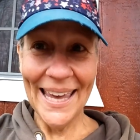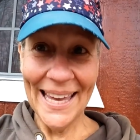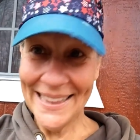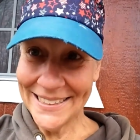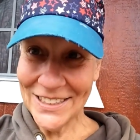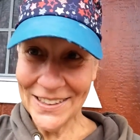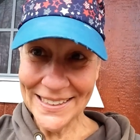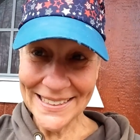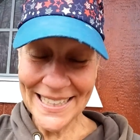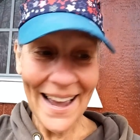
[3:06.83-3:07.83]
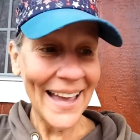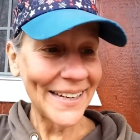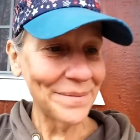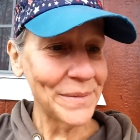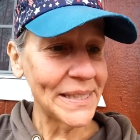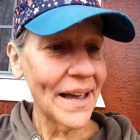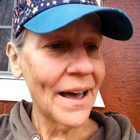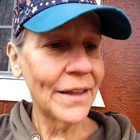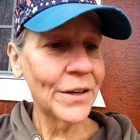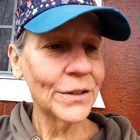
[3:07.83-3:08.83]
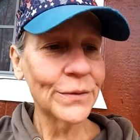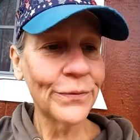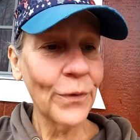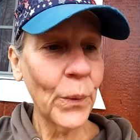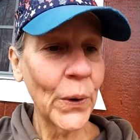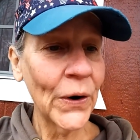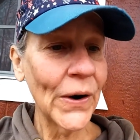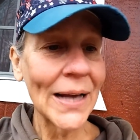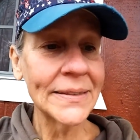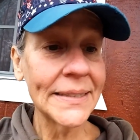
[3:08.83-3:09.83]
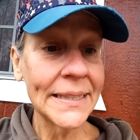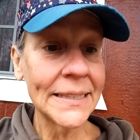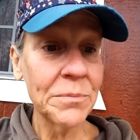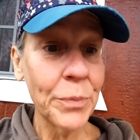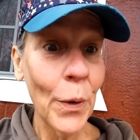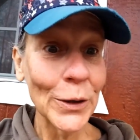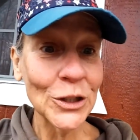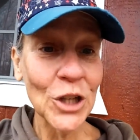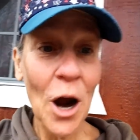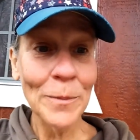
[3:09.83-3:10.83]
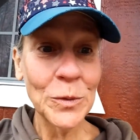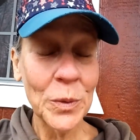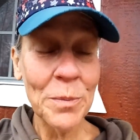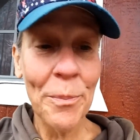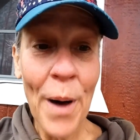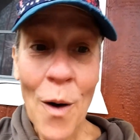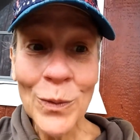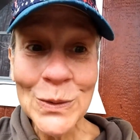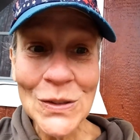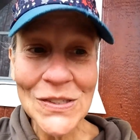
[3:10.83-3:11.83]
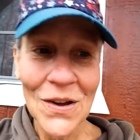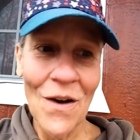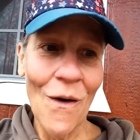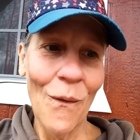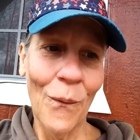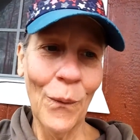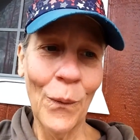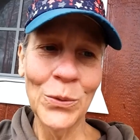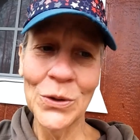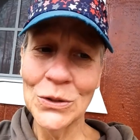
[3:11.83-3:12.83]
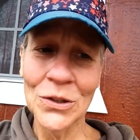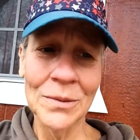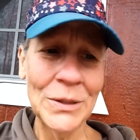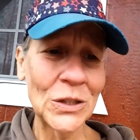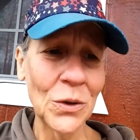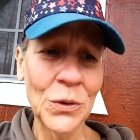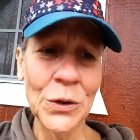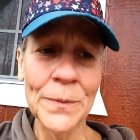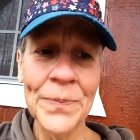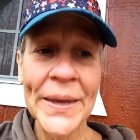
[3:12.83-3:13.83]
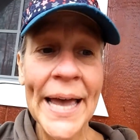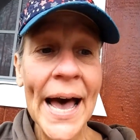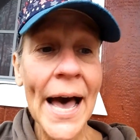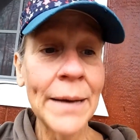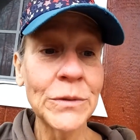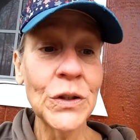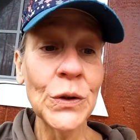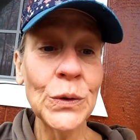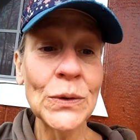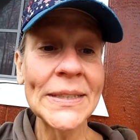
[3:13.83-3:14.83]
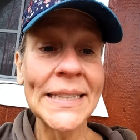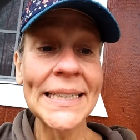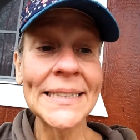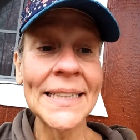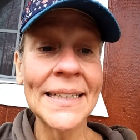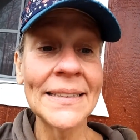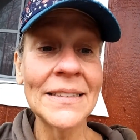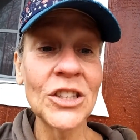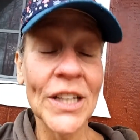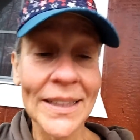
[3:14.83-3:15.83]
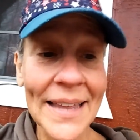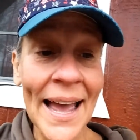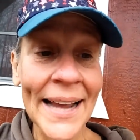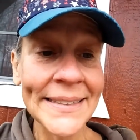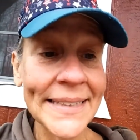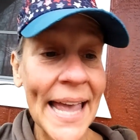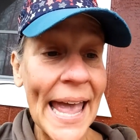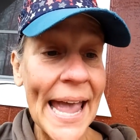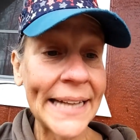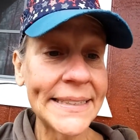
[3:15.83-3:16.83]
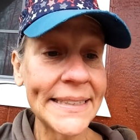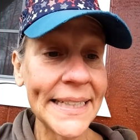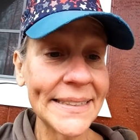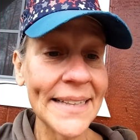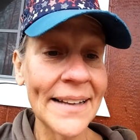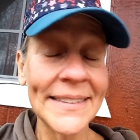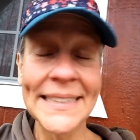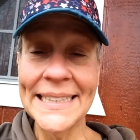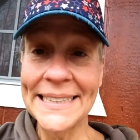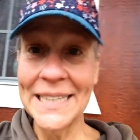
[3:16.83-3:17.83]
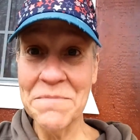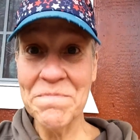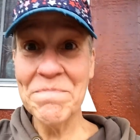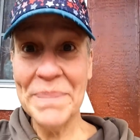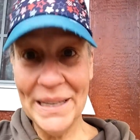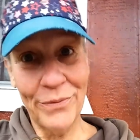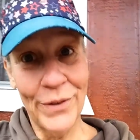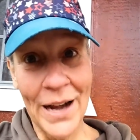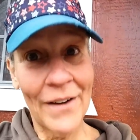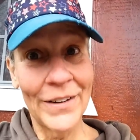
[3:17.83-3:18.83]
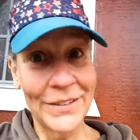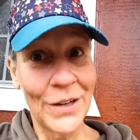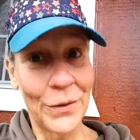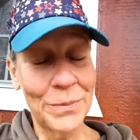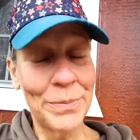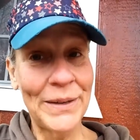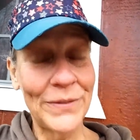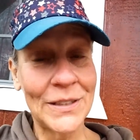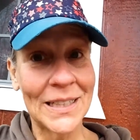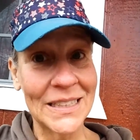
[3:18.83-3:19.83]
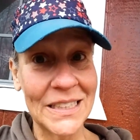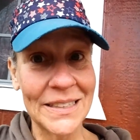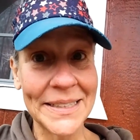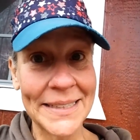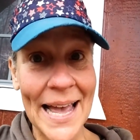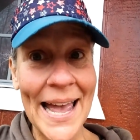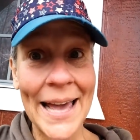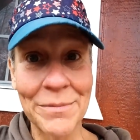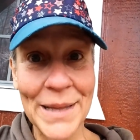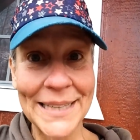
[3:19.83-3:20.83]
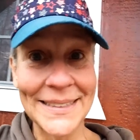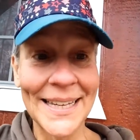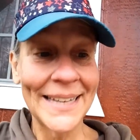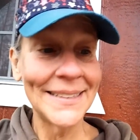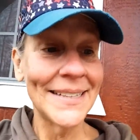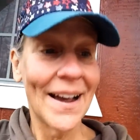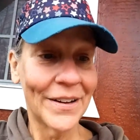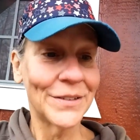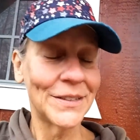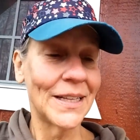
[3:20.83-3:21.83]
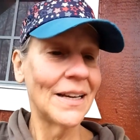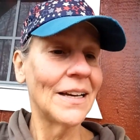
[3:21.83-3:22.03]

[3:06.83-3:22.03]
And then she lists the items. There's four unseasoned pork chops with bones. Oh, those are going to be so good. Two seasoned chicken thighs and six unseasoned beef. And I already know the beef is delicious because I had them last night in tacos.